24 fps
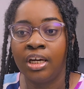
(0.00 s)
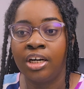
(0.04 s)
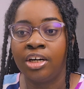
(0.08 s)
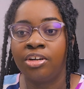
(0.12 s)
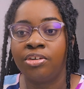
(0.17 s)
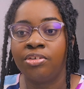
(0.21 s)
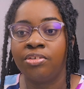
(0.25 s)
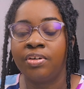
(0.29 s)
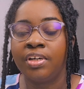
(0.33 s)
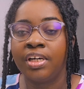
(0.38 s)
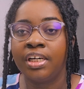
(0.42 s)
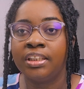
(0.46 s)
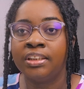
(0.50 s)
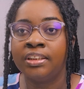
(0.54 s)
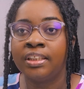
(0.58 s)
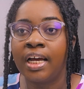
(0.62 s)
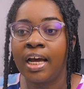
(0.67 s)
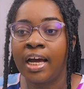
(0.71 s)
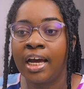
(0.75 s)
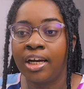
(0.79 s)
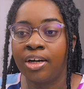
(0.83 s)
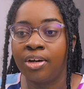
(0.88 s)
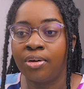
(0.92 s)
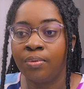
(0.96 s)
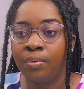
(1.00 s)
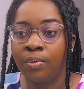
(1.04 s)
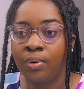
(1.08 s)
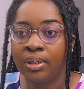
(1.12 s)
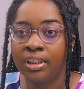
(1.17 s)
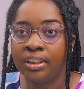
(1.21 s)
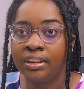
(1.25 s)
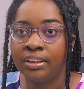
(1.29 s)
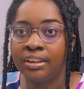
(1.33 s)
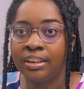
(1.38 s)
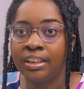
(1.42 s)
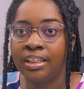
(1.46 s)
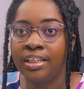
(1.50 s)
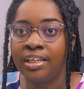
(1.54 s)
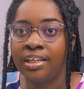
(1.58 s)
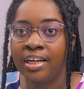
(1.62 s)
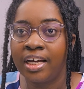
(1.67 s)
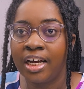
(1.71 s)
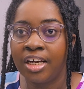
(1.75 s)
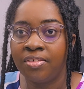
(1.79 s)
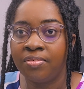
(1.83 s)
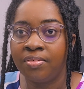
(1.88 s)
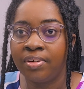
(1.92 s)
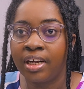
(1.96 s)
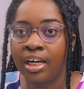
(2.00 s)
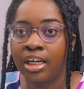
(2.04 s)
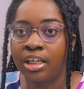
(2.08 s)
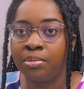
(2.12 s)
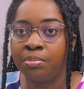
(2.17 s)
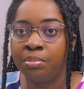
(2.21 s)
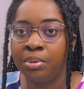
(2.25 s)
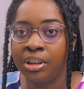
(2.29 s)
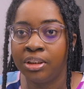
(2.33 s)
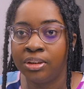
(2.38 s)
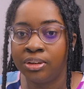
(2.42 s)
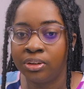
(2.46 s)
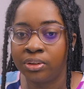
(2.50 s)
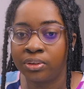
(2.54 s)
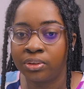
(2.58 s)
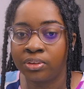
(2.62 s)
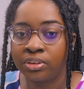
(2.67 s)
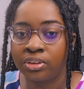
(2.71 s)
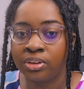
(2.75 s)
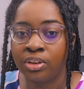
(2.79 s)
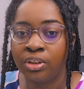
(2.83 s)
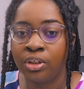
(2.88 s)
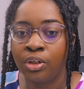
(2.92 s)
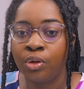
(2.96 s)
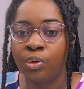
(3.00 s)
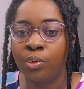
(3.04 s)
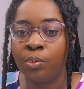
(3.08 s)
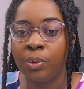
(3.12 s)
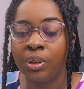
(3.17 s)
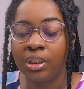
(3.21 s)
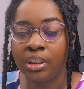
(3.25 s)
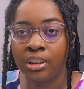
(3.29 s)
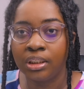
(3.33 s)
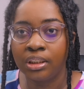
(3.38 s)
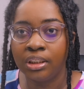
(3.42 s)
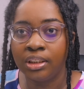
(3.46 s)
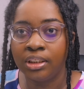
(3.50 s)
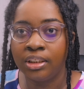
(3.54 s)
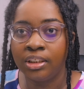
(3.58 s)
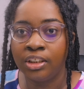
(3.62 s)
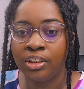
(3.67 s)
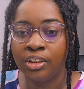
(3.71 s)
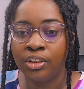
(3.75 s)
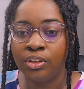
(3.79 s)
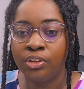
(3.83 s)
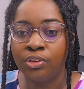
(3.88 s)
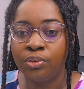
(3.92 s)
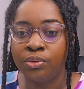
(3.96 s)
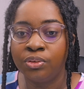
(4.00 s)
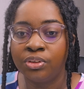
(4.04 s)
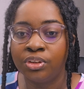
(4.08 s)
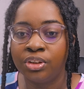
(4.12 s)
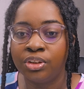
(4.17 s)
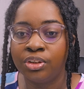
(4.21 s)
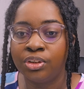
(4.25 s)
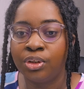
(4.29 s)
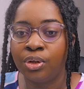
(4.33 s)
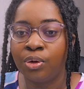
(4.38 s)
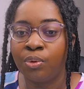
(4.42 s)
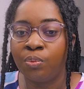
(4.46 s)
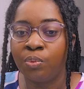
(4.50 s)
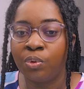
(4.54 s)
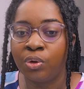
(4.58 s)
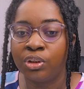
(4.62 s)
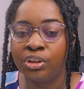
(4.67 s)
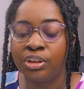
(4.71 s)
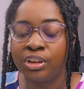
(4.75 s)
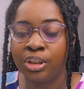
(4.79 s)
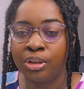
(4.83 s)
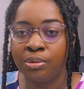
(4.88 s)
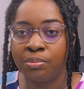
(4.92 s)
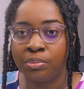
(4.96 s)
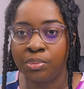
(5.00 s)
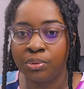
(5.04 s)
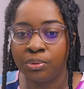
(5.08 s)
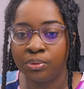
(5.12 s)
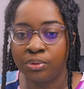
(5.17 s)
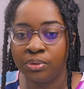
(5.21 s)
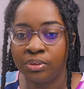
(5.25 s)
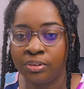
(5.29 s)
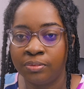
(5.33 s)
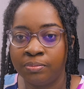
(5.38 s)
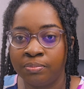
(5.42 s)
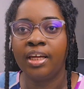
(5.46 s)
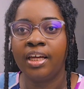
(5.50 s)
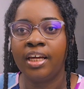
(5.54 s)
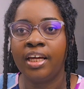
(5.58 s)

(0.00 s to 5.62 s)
creates high-quality, lifelike pictures quickly using your word inputs.